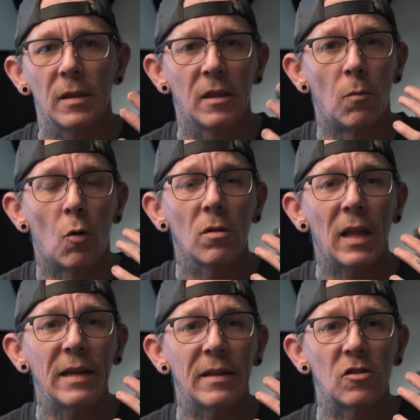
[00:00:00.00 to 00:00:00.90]
The more
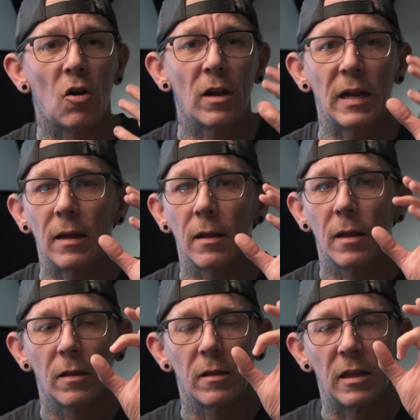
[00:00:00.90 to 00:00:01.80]
light that's on it,
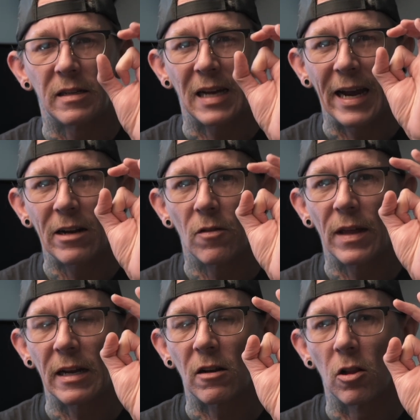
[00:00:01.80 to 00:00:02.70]
the tighter
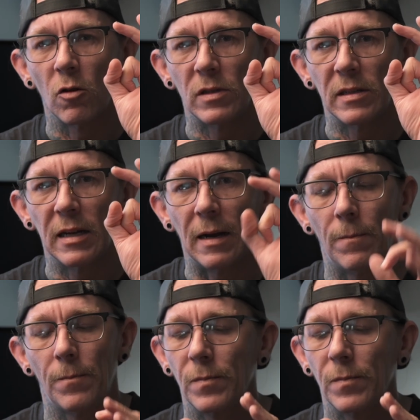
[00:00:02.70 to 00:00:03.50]
that it closes up.